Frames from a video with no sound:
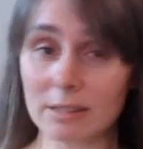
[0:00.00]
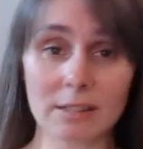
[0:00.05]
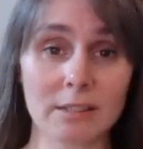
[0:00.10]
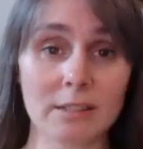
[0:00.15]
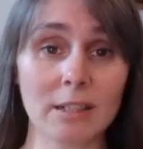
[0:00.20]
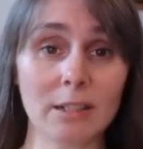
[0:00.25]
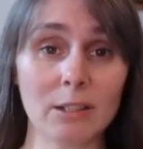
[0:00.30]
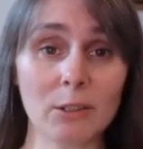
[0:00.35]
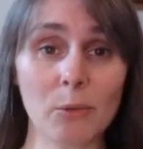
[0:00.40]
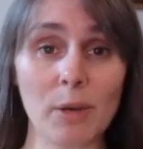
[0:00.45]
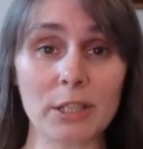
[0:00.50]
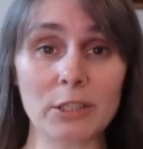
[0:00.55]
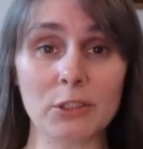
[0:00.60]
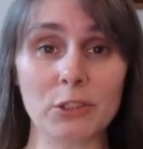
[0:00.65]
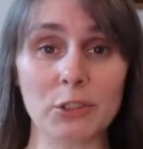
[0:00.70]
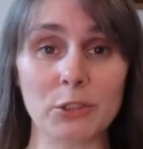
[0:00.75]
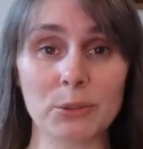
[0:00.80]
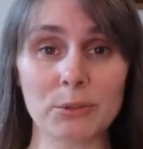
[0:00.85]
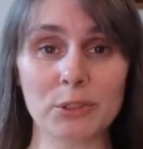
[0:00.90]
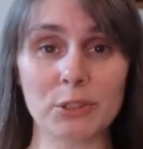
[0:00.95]
Still
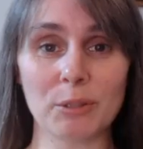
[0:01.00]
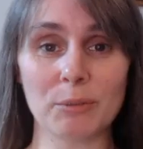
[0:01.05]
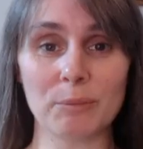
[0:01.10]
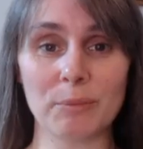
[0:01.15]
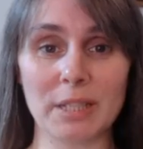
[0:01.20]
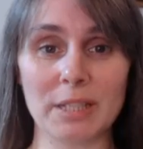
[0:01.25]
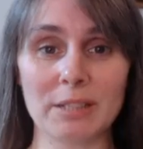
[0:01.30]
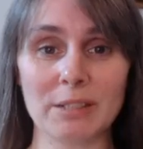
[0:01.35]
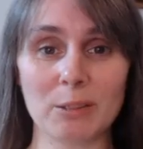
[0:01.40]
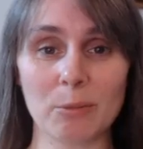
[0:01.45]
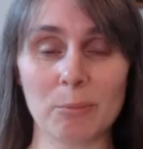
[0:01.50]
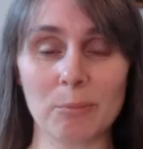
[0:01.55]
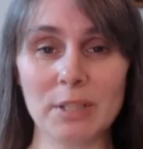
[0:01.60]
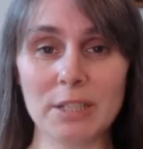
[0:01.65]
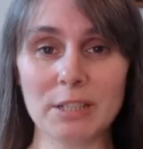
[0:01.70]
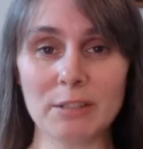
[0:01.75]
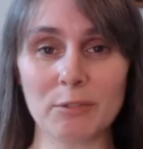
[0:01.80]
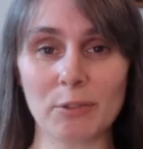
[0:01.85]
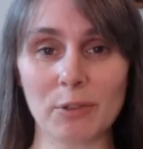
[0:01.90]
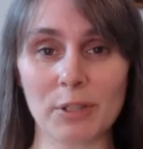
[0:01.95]
quite new to me, so
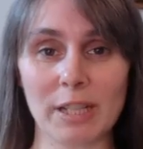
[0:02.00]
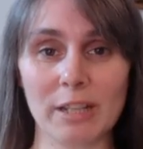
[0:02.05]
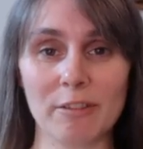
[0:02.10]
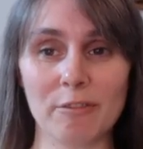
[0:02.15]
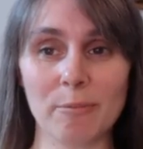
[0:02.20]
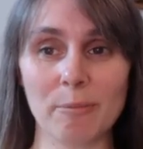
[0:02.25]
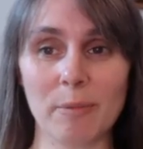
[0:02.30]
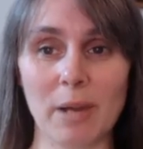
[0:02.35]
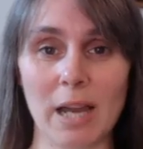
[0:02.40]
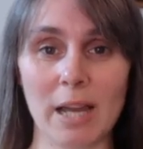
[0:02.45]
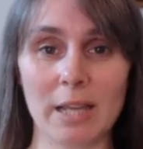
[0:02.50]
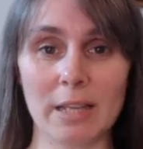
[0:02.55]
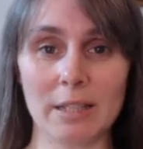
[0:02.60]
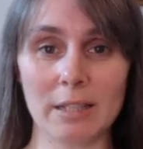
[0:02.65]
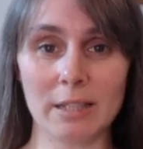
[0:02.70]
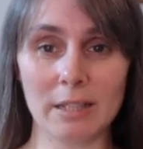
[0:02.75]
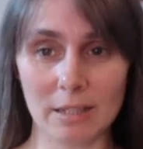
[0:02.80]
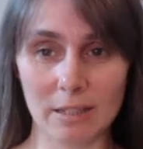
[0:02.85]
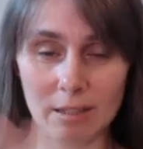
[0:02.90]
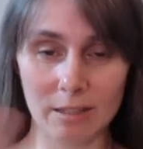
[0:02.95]
please forgive
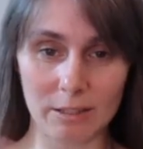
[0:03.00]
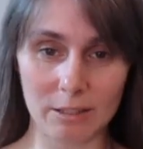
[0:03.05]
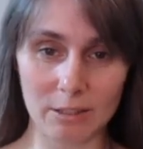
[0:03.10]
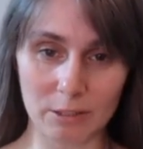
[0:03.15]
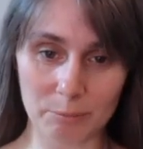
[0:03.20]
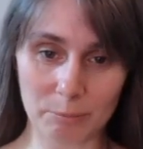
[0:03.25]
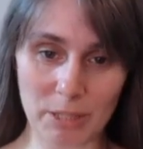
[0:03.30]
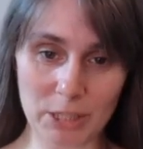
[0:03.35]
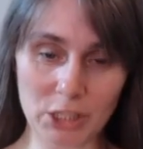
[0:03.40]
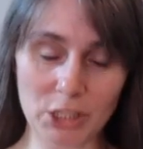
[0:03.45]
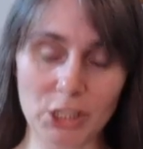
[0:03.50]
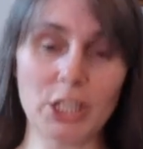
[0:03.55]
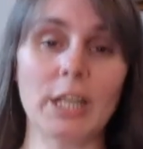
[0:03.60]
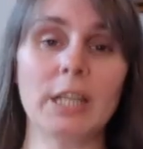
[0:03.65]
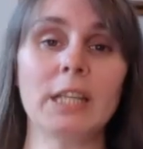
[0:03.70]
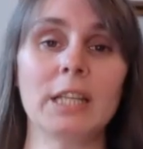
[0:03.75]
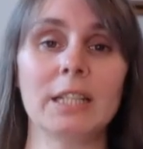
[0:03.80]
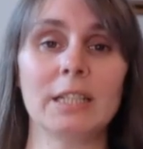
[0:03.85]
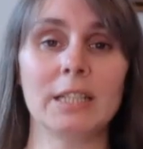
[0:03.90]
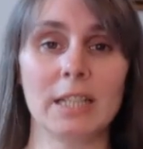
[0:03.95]
my
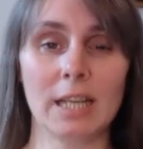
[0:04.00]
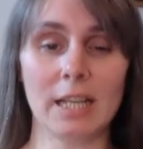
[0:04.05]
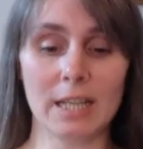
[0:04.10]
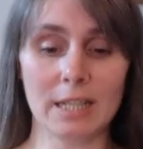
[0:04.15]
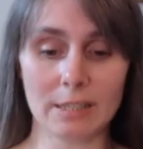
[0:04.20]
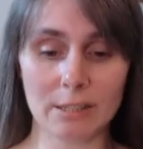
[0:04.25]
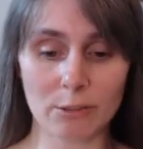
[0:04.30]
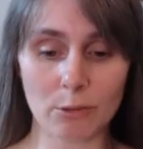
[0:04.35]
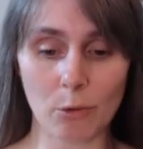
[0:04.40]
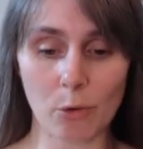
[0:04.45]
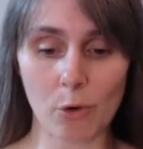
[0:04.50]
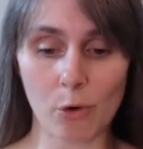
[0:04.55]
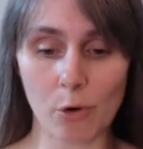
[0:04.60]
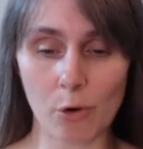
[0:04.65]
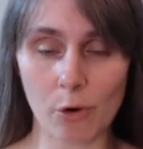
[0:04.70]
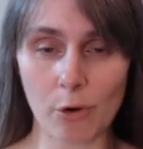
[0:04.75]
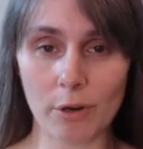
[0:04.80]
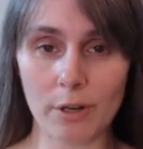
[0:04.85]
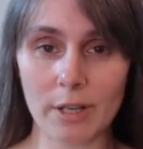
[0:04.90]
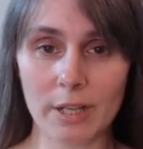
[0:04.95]
shakiness
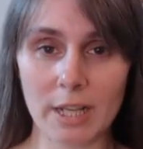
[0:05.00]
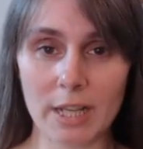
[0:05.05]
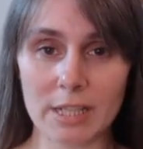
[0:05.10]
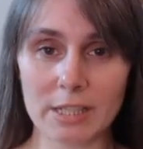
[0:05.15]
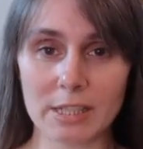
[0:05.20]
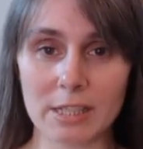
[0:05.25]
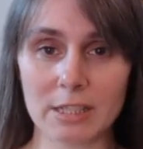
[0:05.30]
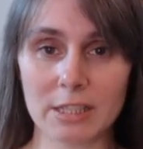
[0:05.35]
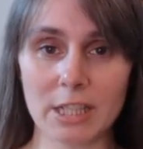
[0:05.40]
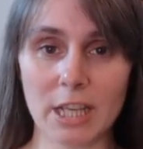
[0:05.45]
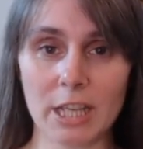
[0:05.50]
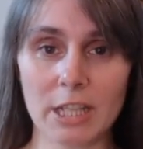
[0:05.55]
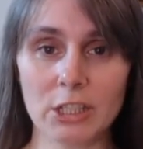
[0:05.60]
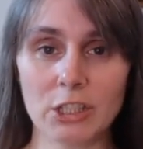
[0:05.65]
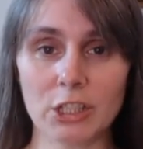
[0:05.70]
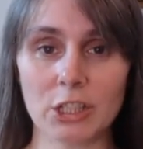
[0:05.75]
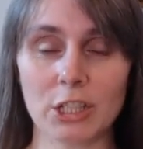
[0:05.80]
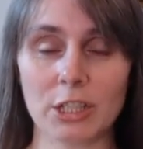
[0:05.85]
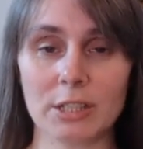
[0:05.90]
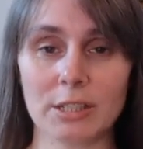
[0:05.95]
or
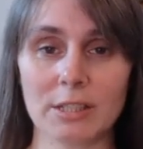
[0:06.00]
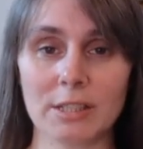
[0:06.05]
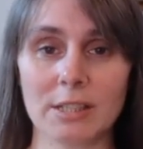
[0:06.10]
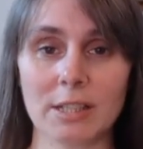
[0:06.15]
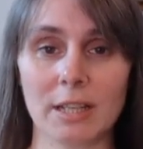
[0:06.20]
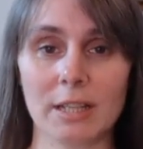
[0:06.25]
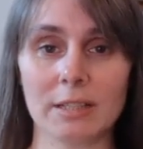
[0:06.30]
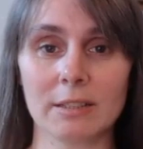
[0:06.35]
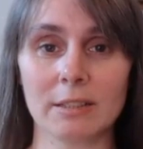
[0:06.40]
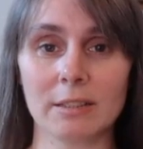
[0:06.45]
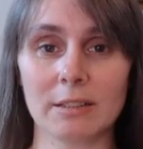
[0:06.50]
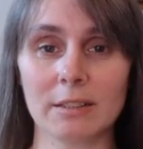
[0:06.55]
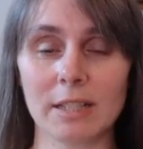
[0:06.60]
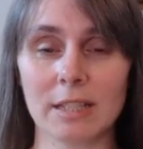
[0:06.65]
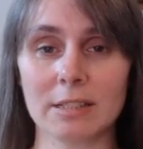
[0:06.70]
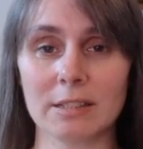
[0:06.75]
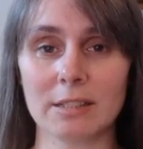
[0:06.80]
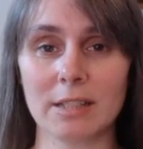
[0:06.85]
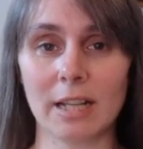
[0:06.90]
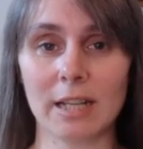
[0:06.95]
hesitations and
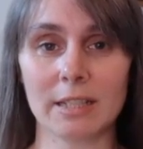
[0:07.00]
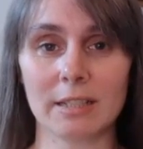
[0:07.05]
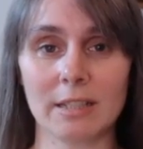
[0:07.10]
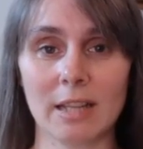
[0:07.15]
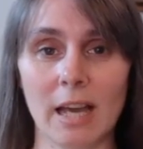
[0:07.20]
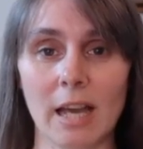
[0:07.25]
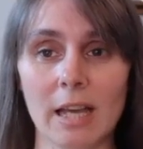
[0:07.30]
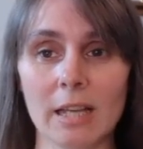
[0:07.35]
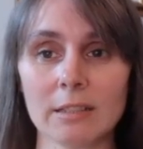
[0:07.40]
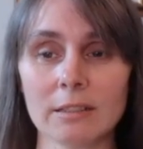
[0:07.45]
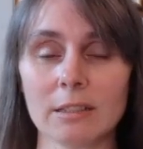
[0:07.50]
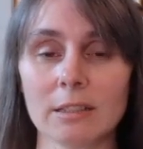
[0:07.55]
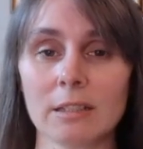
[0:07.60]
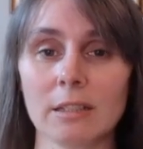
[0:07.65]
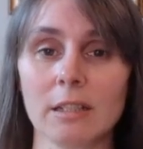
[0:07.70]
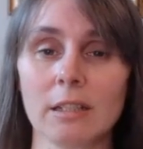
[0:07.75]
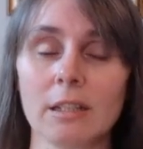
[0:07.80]
things like that.